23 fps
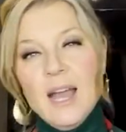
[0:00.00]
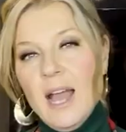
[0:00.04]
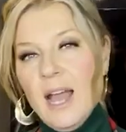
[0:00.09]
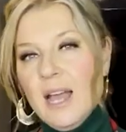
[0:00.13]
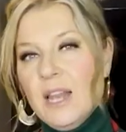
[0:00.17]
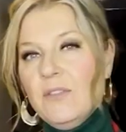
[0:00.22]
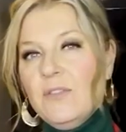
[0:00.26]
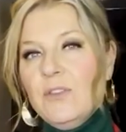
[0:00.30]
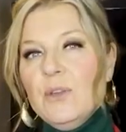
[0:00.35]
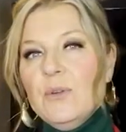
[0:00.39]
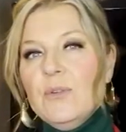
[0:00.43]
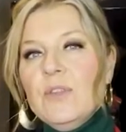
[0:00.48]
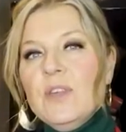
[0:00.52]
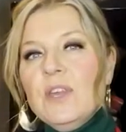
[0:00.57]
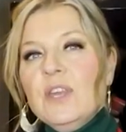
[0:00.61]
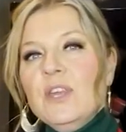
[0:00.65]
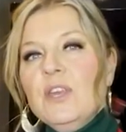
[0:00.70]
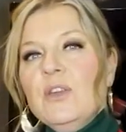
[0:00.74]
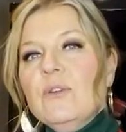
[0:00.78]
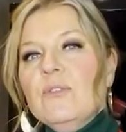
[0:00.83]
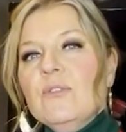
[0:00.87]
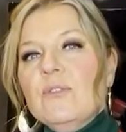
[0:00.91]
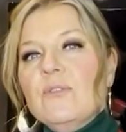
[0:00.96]
And if you
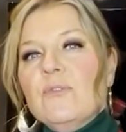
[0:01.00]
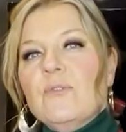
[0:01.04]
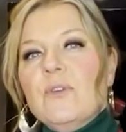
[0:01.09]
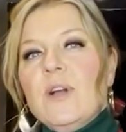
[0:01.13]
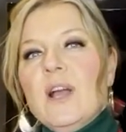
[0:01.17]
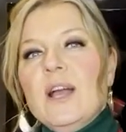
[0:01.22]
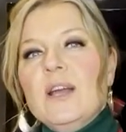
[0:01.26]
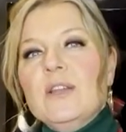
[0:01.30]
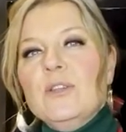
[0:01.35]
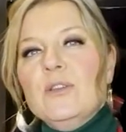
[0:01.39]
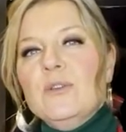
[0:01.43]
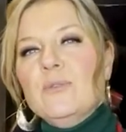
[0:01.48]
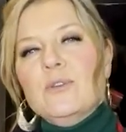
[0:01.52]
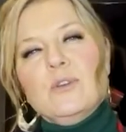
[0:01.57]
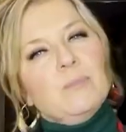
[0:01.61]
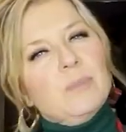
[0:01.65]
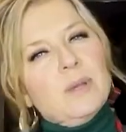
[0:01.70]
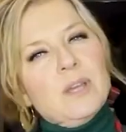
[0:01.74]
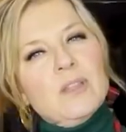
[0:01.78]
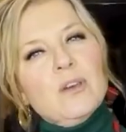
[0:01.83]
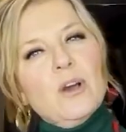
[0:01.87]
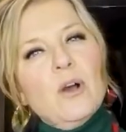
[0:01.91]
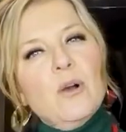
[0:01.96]
think you have a friend who could
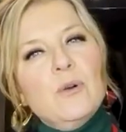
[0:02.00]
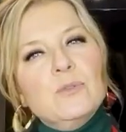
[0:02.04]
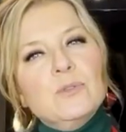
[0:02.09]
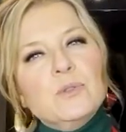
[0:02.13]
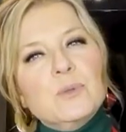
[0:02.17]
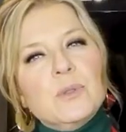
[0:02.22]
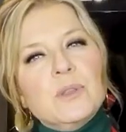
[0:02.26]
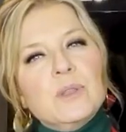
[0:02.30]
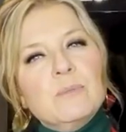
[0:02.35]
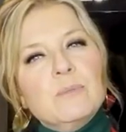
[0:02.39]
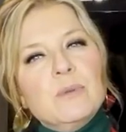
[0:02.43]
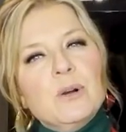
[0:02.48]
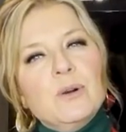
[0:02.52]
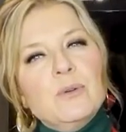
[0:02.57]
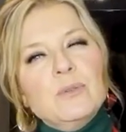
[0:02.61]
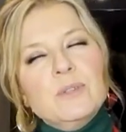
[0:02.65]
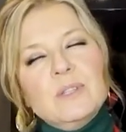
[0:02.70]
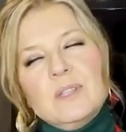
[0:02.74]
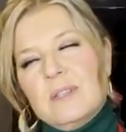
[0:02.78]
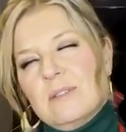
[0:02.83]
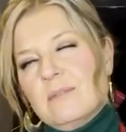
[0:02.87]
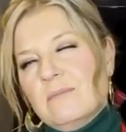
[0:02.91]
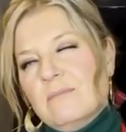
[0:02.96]
be the host with the
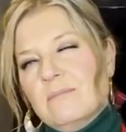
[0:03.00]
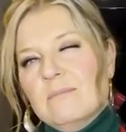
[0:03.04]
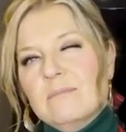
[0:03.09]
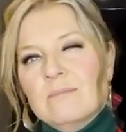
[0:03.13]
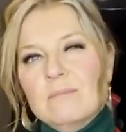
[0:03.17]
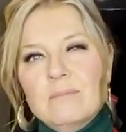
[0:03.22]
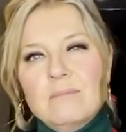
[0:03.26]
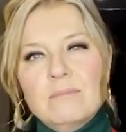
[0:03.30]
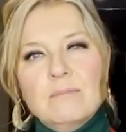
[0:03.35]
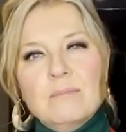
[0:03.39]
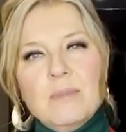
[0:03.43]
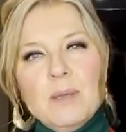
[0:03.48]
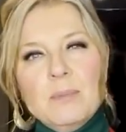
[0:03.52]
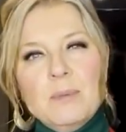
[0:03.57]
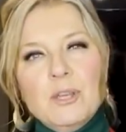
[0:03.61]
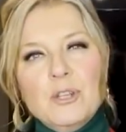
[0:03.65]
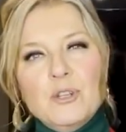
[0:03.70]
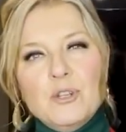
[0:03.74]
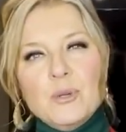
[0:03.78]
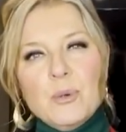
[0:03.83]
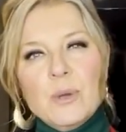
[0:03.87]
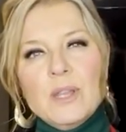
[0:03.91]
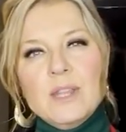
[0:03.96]
most and maybe
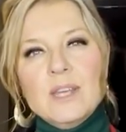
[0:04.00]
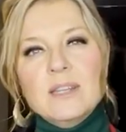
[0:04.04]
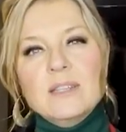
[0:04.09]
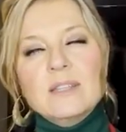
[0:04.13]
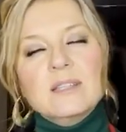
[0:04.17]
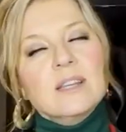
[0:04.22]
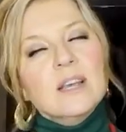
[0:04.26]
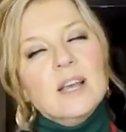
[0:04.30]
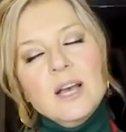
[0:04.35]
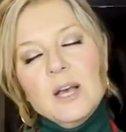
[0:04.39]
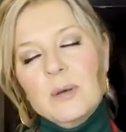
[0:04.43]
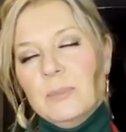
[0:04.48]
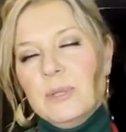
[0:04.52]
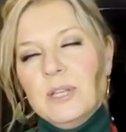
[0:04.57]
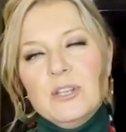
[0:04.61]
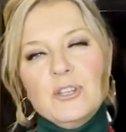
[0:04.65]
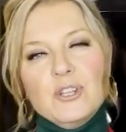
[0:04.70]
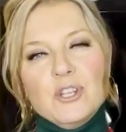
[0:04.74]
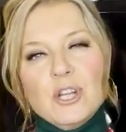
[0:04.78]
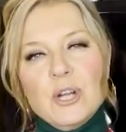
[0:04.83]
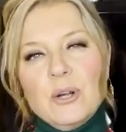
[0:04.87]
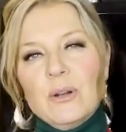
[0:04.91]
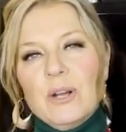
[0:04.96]
enjoy this, please
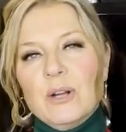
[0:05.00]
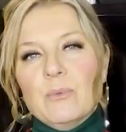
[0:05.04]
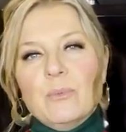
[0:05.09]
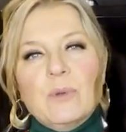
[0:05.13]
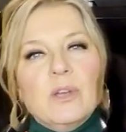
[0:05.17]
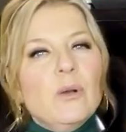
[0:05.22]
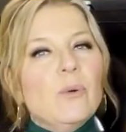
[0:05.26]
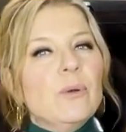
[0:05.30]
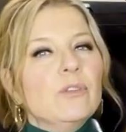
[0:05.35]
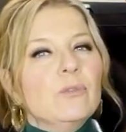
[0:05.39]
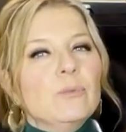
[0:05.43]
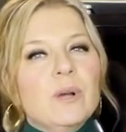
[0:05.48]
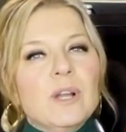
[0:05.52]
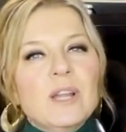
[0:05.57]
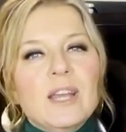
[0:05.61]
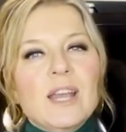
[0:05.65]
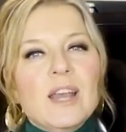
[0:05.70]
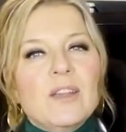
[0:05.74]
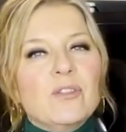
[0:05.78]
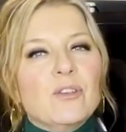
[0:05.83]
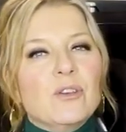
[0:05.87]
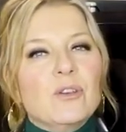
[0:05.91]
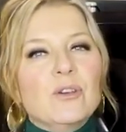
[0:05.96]
share it. We always want to
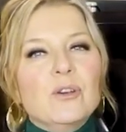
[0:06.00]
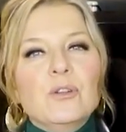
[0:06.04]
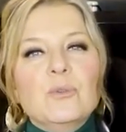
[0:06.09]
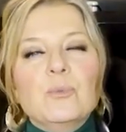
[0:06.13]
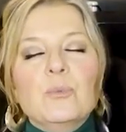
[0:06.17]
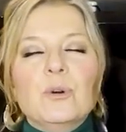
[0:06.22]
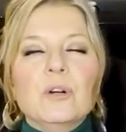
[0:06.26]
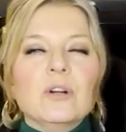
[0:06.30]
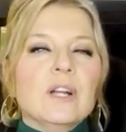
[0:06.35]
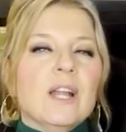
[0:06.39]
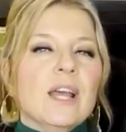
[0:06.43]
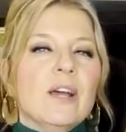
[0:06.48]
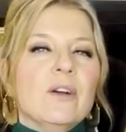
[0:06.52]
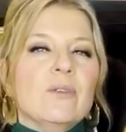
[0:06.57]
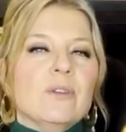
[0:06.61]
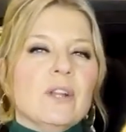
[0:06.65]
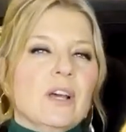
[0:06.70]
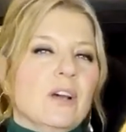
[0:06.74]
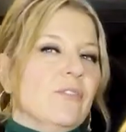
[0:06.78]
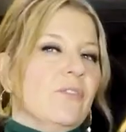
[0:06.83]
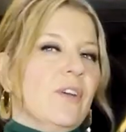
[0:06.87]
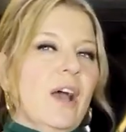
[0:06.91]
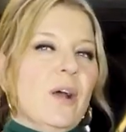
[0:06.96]
get the good word out
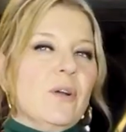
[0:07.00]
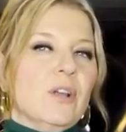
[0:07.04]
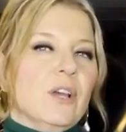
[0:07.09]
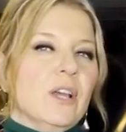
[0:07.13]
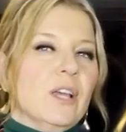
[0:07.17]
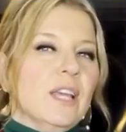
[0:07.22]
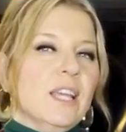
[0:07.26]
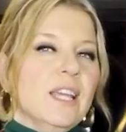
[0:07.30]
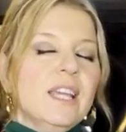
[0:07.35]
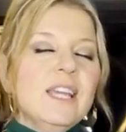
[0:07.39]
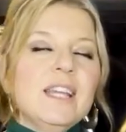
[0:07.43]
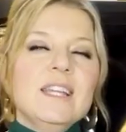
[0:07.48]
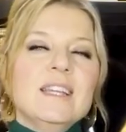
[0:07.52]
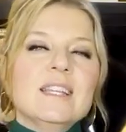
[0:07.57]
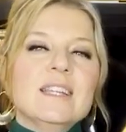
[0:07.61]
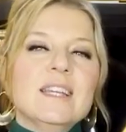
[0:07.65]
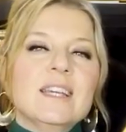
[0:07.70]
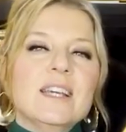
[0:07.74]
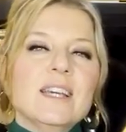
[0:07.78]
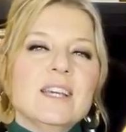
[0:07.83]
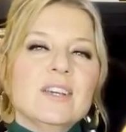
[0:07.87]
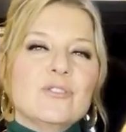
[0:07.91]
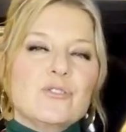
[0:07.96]
of how to eat,
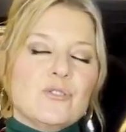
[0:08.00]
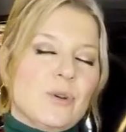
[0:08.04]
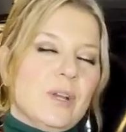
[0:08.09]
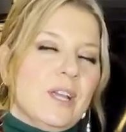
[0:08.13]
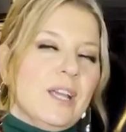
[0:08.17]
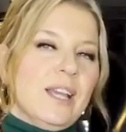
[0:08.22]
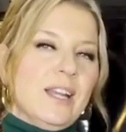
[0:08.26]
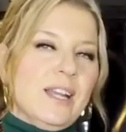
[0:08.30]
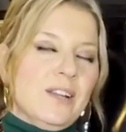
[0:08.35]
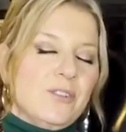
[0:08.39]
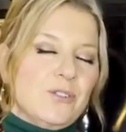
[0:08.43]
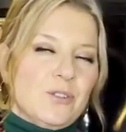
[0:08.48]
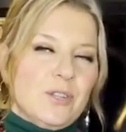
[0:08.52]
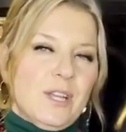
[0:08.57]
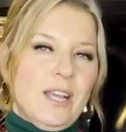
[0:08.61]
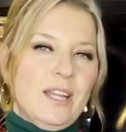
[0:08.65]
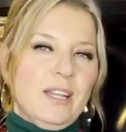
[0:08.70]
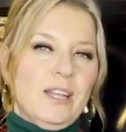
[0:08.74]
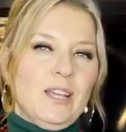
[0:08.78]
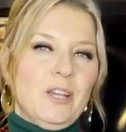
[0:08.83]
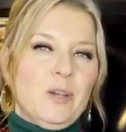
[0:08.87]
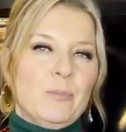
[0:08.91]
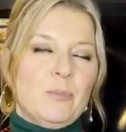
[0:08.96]
drink, and
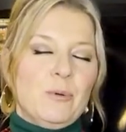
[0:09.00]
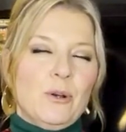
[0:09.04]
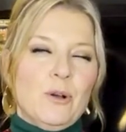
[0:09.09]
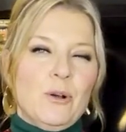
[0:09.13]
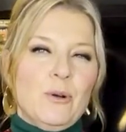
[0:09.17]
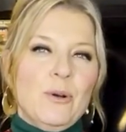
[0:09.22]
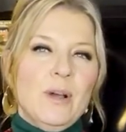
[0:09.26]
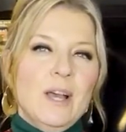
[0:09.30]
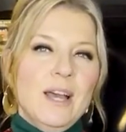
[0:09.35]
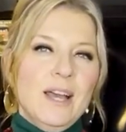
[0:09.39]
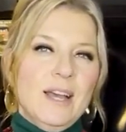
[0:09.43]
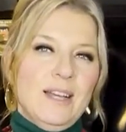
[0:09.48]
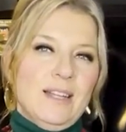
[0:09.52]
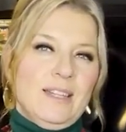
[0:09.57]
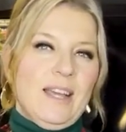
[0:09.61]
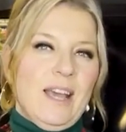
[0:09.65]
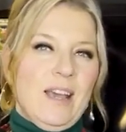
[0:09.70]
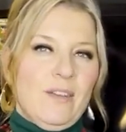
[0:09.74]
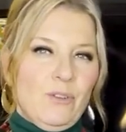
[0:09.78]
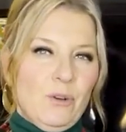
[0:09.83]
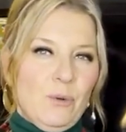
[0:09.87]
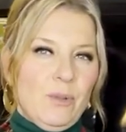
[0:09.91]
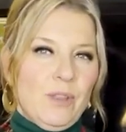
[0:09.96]
entertain like a pro to
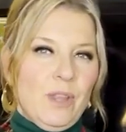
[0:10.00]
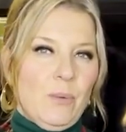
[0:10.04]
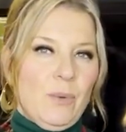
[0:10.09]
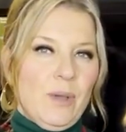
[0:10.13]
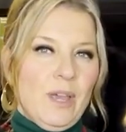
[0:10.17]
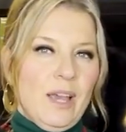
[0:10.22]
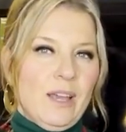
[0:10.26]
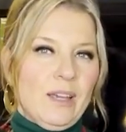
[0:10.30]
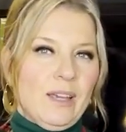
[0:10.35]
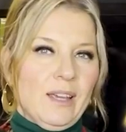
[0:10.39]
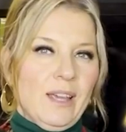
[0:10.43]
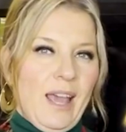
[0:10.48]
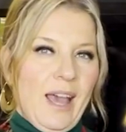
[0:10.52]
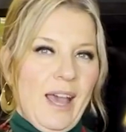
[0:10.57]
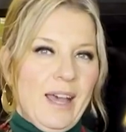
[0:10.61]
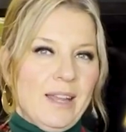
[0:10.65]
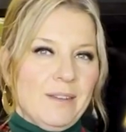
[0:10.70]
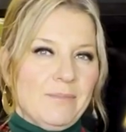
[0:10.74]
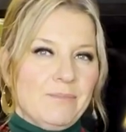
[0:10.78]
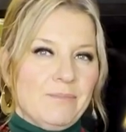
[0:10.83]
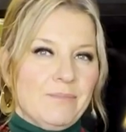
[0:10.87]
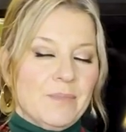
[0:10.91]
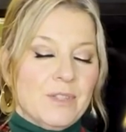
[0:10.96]
everyone that we
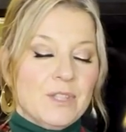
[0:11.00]
can.